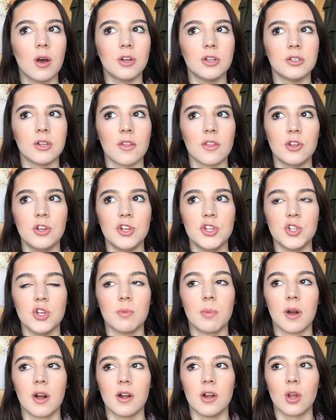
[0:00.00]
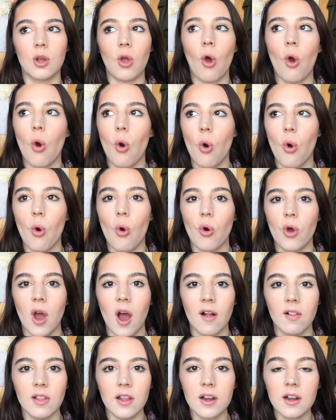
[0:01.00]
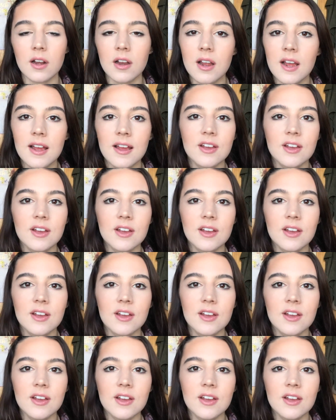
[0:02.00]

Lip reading: another YouTuber, Nicole Cutler.